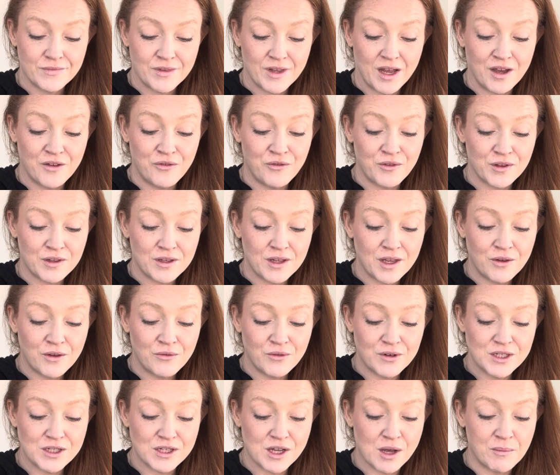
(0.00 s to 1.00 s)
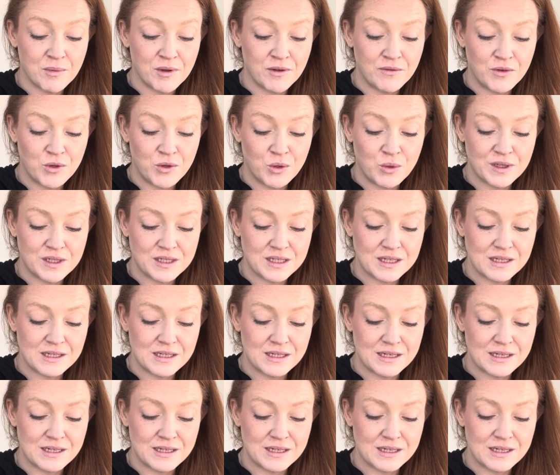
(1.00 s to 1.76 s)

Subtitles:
I feel like for some of you, this is